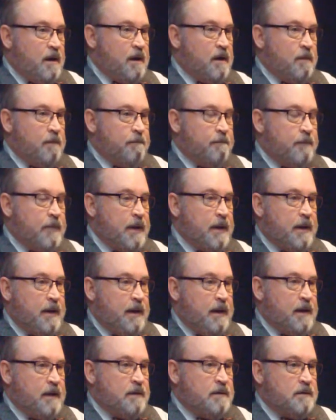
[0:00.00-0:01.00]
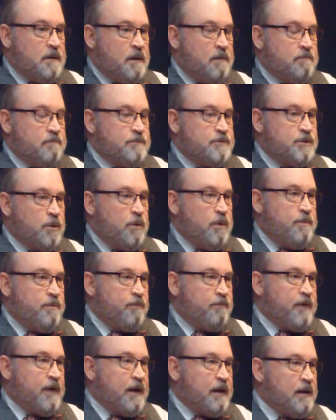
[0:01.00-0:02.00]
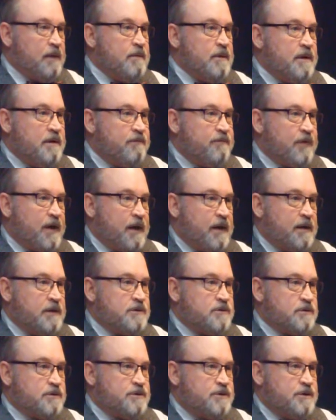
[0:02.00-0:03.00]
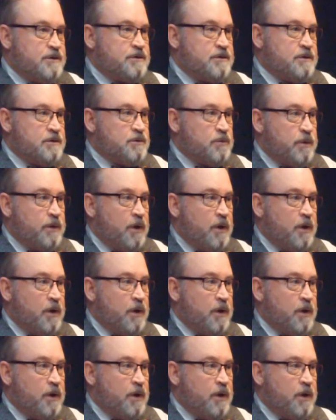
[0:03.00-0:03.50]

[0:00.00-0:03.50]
So we provide limited financial assistance.